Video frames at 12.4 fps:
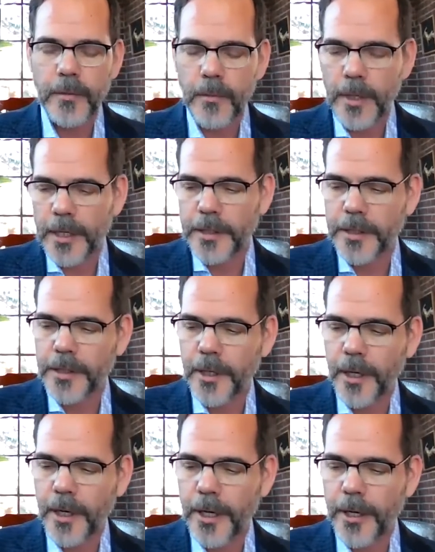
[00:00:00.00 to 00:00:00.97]
in
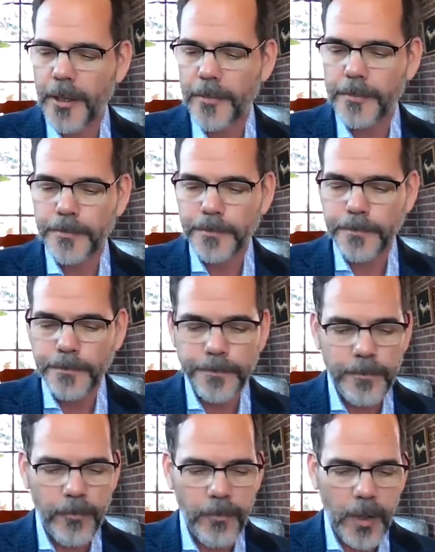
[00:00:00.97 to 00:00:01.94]
which um,
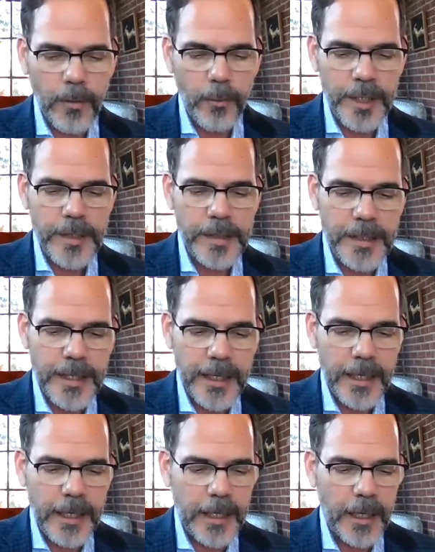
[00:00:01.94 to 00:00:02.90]
we
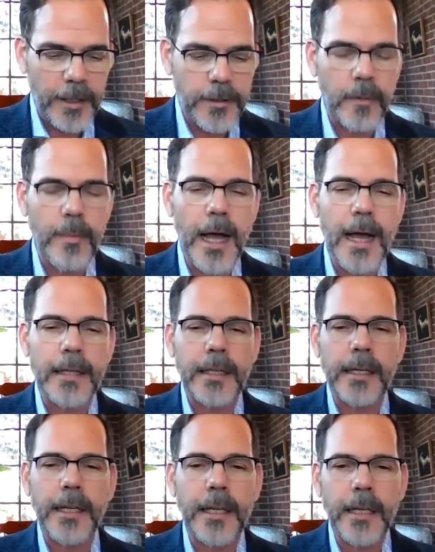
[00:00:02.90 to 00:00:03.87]
see a
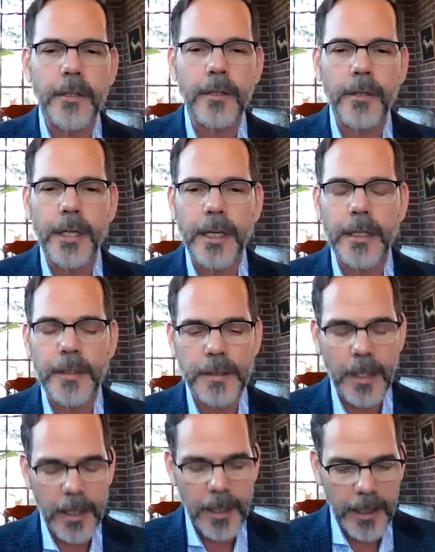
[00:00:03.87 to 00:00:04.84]
dramatic
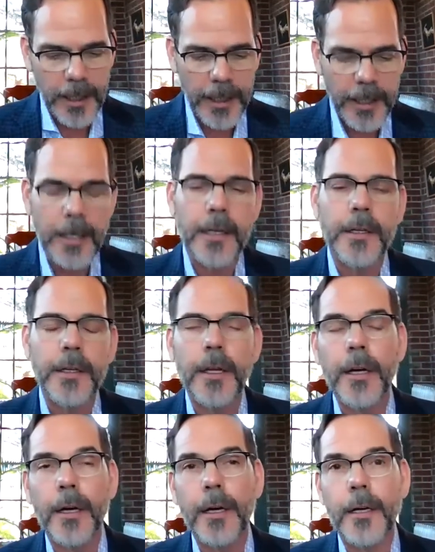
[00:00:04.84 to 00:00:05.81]
increase in
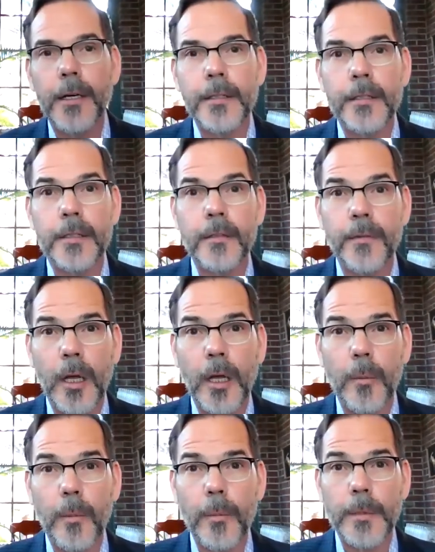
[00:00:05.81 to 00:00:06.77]
uh,
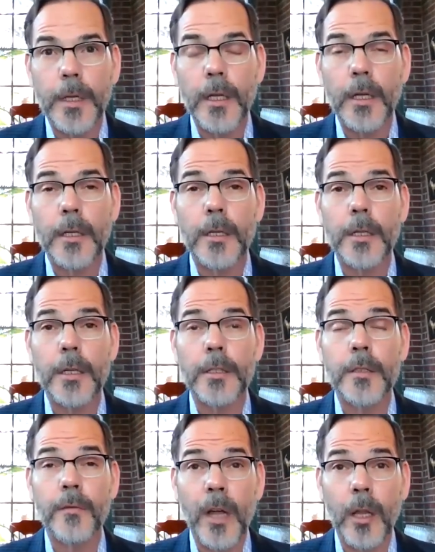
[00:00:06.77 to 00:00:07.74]
developed
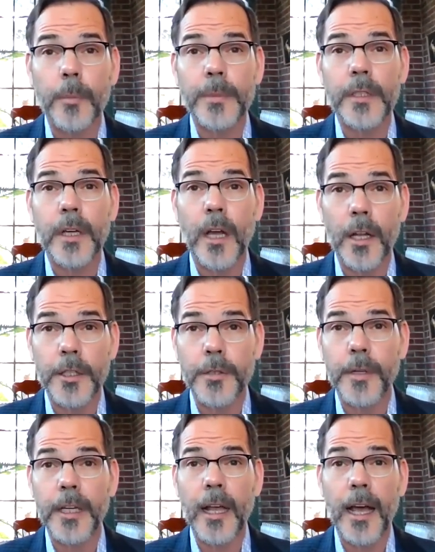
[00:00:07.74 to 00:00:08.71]
developed
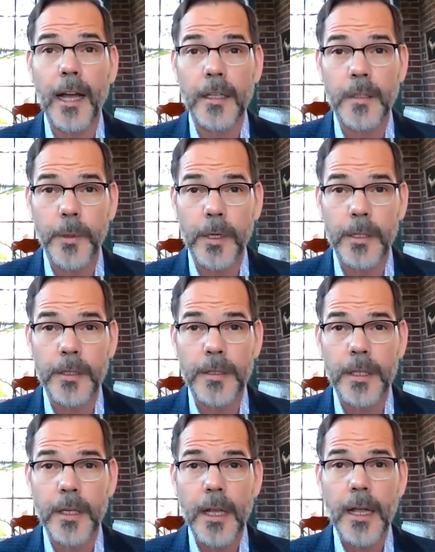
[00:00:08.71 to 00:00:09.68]
country
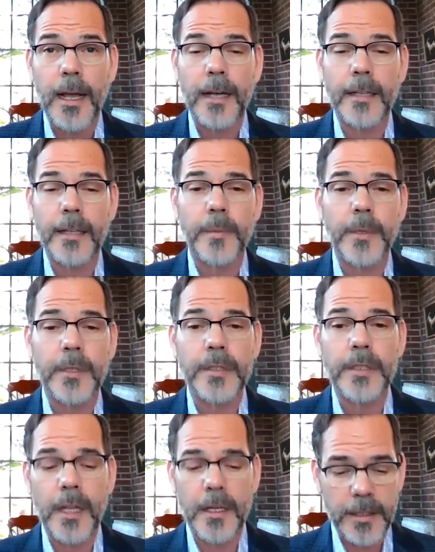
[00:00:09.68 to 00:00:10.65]
exports as a
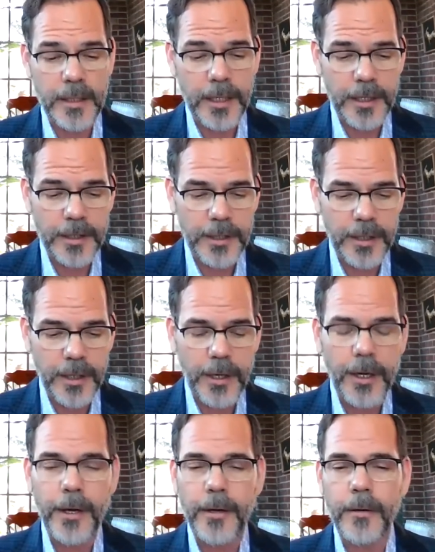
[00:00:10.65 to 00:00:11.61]
percentage
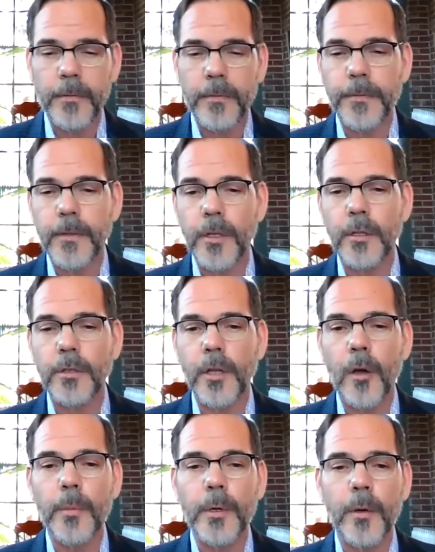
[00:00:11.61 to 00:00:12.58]
of
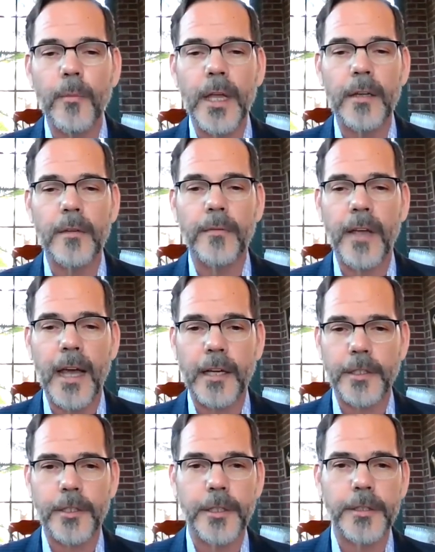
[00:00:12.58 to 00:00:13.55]
global
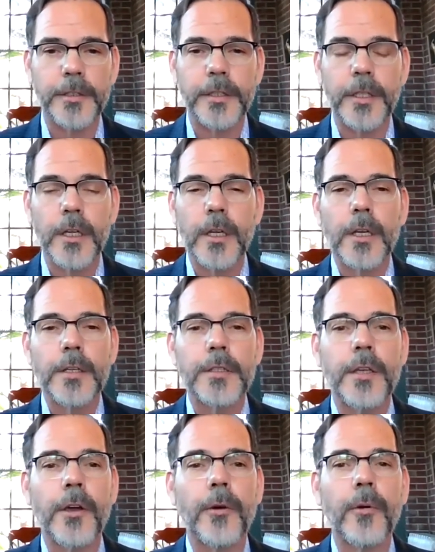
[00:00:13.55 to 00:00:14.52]
manufacturers.
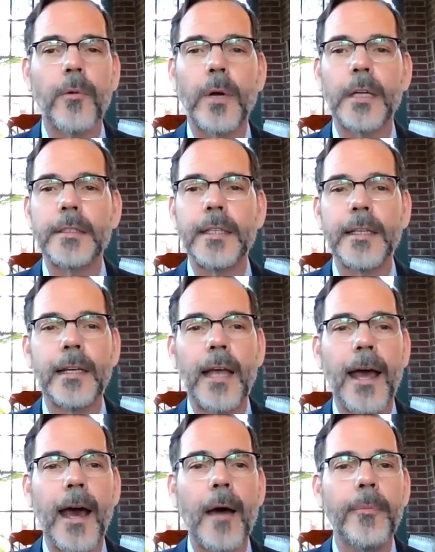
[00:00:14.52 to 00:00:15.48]
So what did
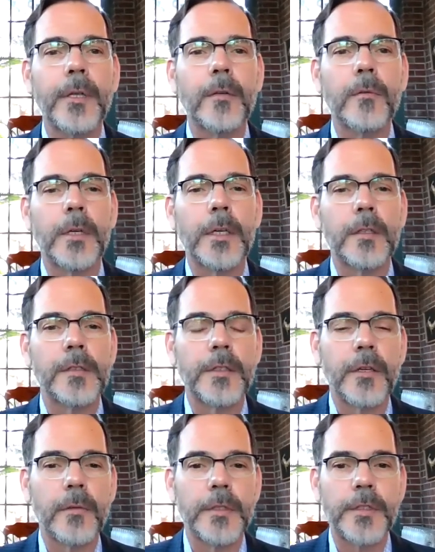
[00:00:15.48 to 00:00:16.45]
happen was
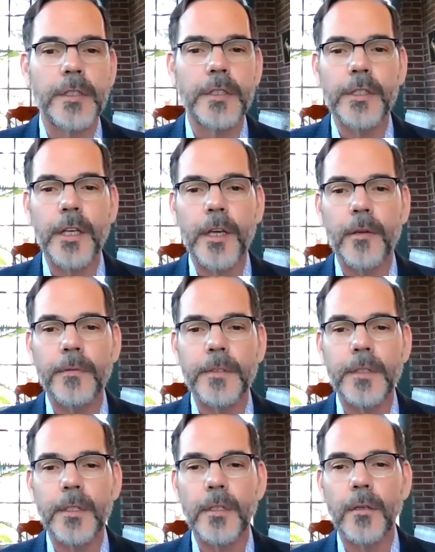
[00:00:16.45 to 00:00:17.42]
there was a
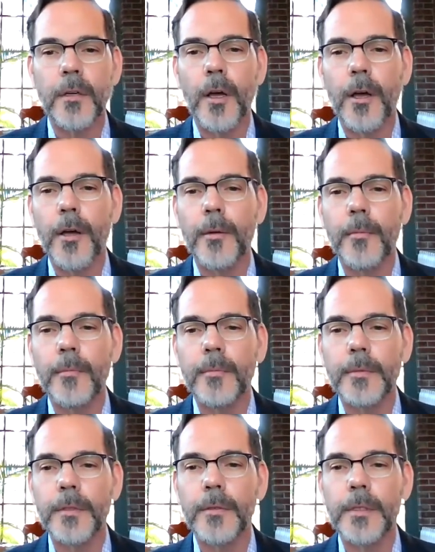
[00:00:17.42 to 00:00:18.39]
shift
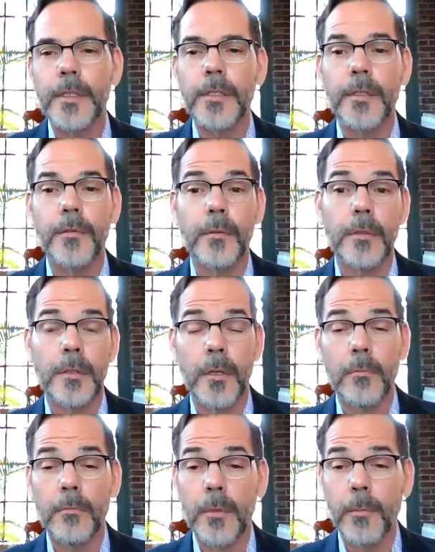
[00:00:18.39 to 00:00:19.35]
um, to, to
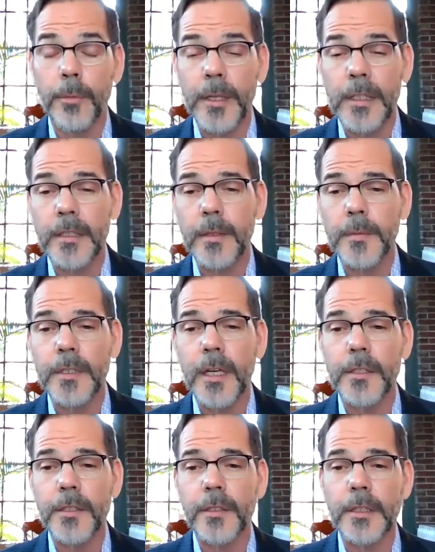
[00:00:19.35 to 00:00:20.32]
a pretty
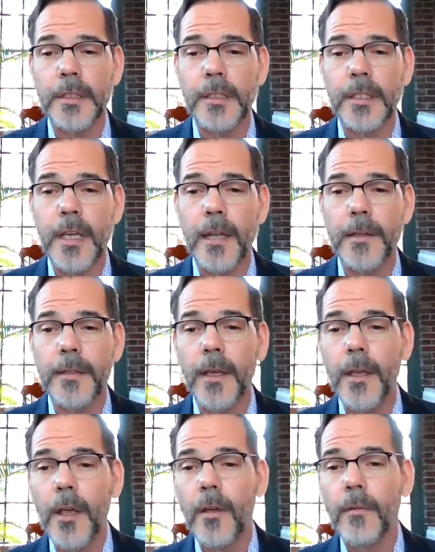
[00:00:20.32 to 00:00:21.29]
substantial extent
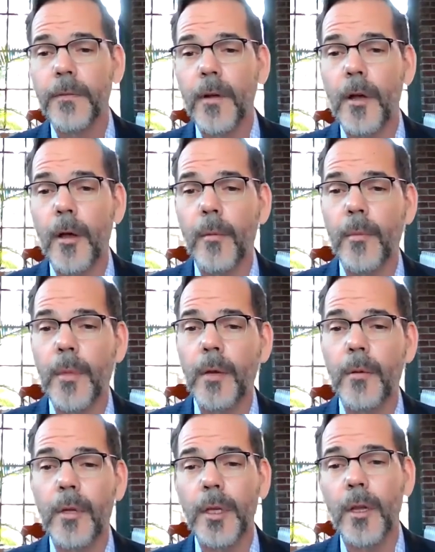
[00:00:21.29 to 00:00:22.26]

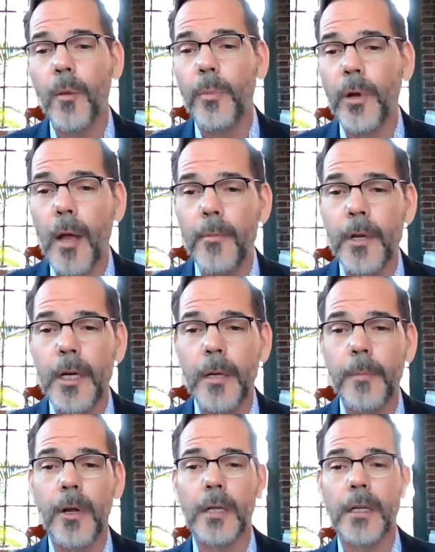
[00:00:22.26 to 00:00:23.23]
from you know primary
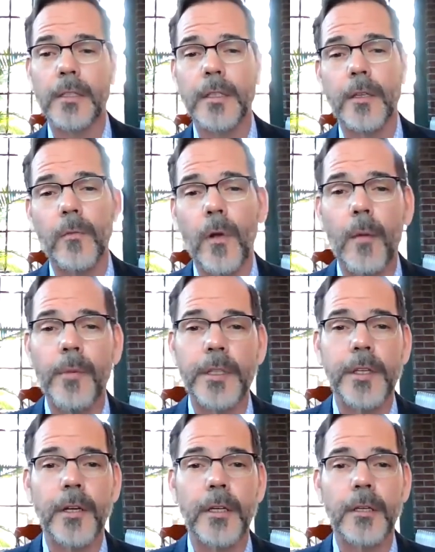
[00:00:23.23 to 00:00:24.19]
product and raw
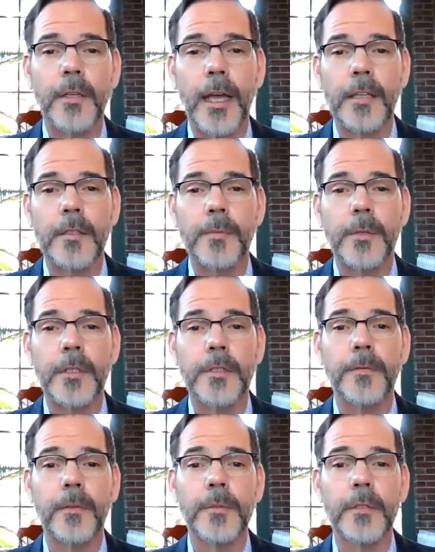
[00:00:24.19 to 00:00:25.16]
material
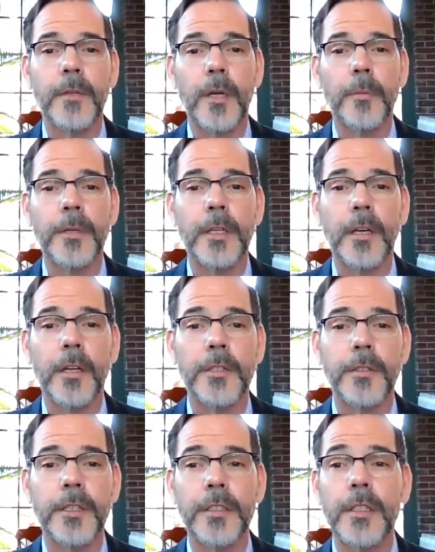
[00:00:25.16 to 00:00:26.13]
exports from developing
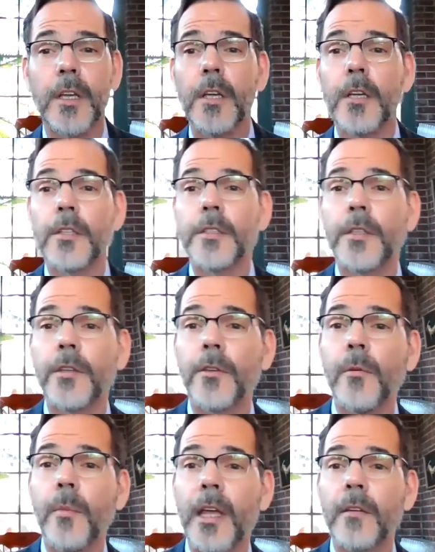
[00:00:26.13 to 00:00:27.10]
countries
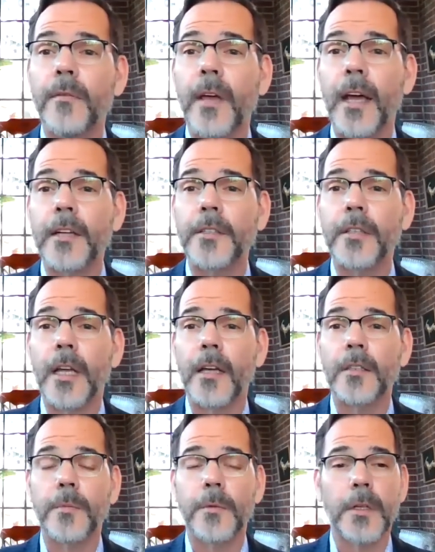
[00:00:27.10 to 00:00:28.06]
to manufactured
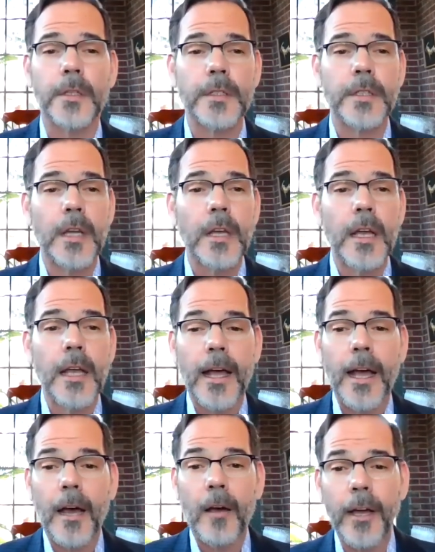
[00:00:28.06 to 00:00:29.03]
exports.
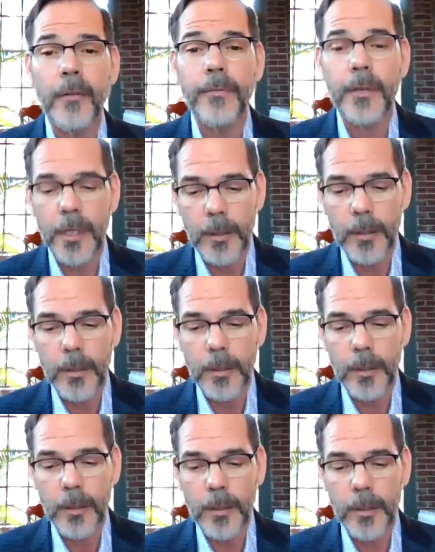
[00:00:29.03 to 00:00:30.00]
However,